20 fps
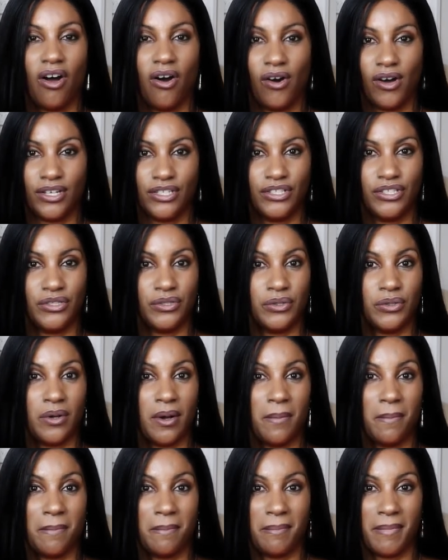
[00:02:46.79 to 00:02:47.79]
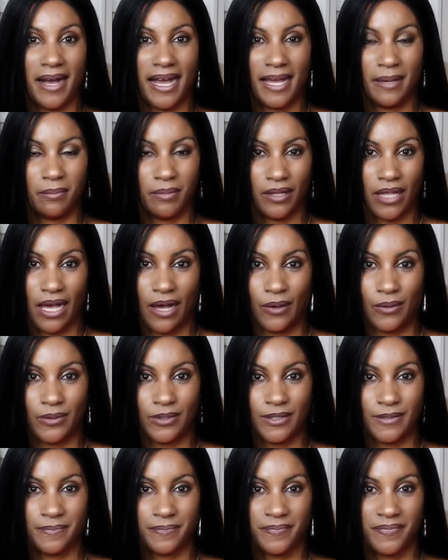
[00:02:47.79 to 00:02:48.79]
onto my
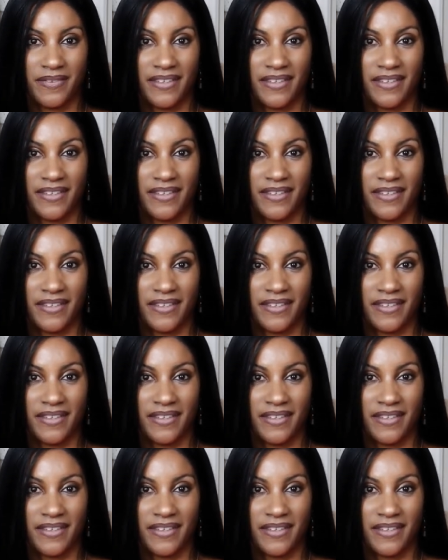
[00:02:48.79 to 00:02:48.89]
blouse.